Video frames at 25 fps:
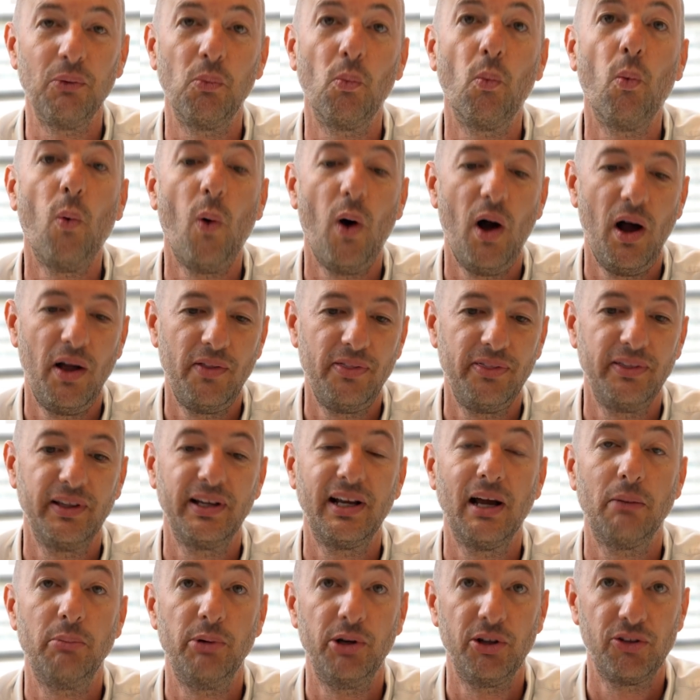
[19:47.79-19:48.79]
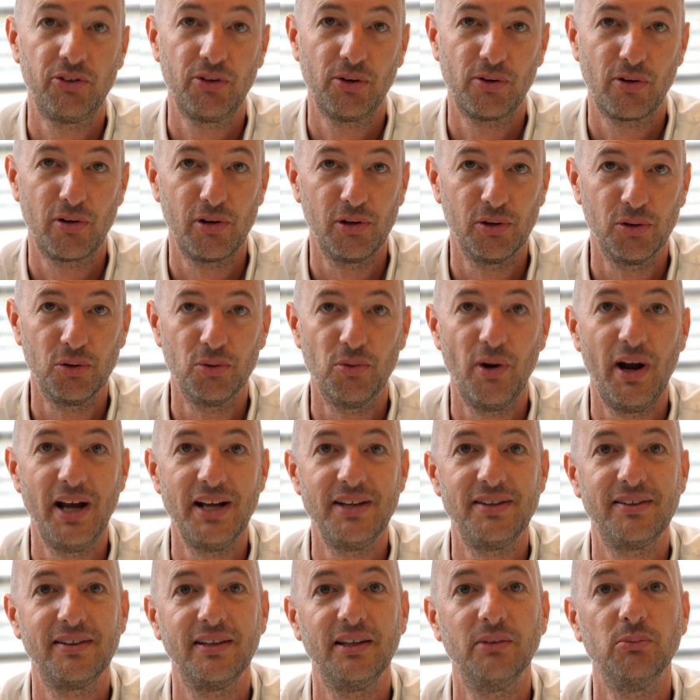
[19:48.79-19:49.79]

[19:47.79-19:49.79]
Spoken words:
won the gubernatorial race